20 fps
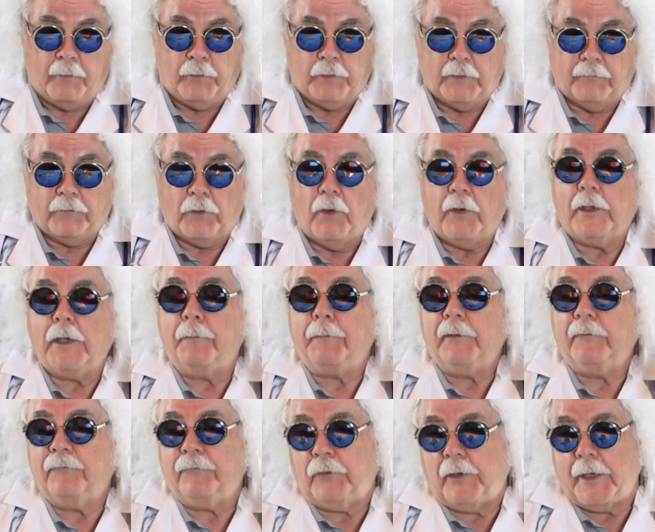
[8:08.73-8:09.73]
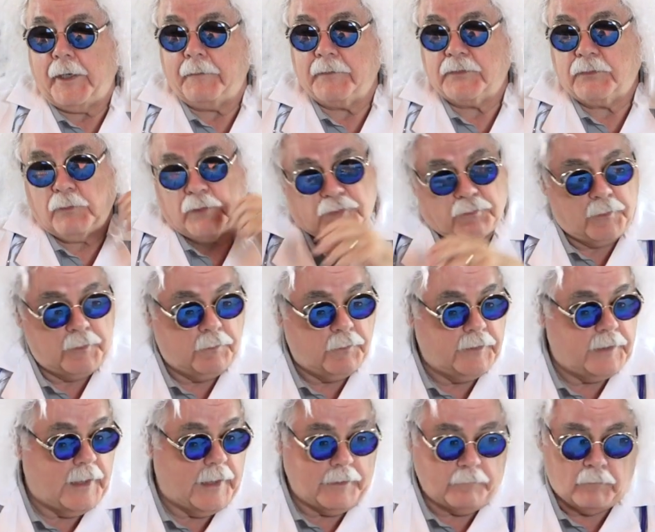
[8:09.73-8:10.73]
would have gone up in flames, which we
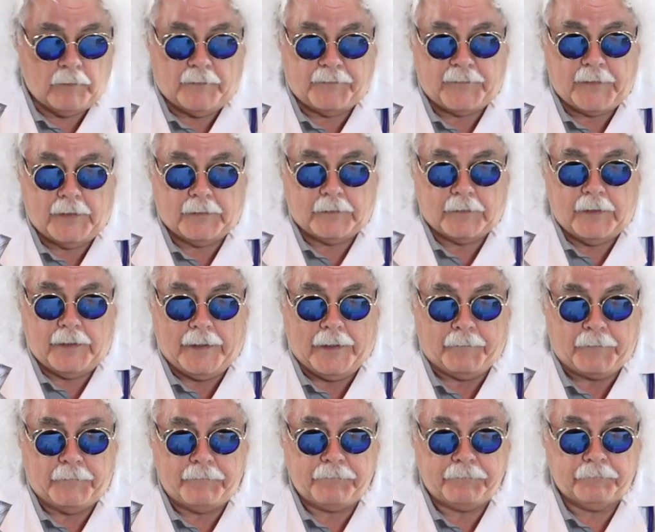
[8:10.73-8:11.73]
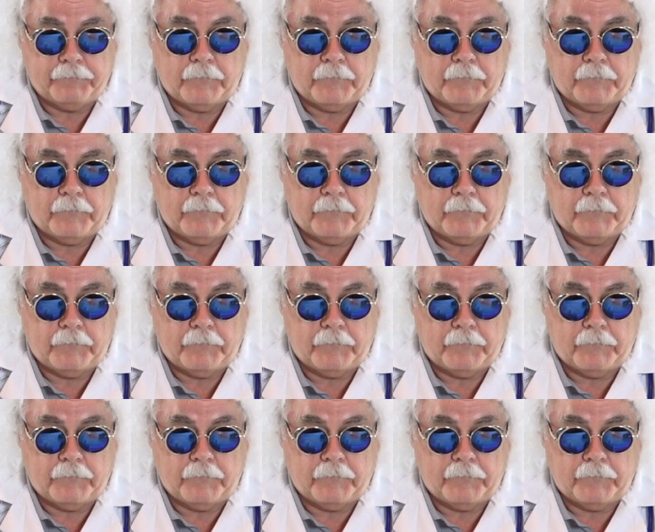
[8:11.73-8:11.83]
would not want that to happen.